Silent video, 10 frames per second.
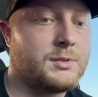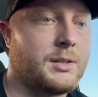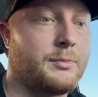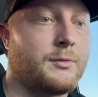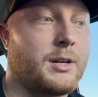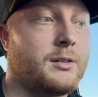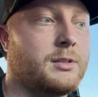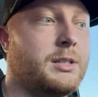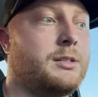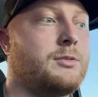
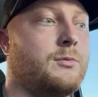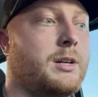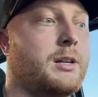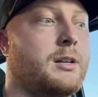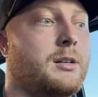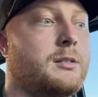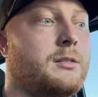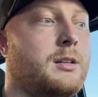temporarily to where